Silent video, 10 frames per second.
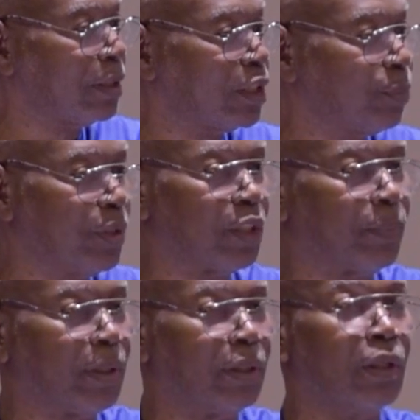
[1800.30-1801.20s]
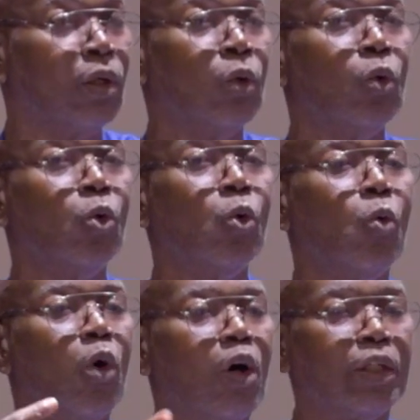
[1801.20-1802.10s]
States principally,
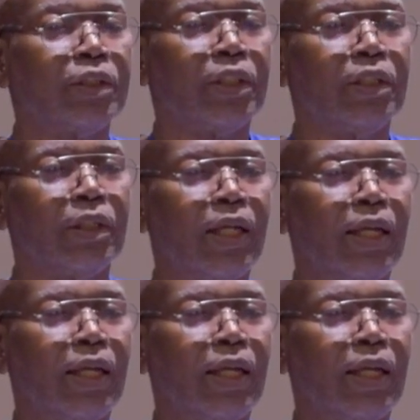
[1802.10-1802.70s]
who wanted,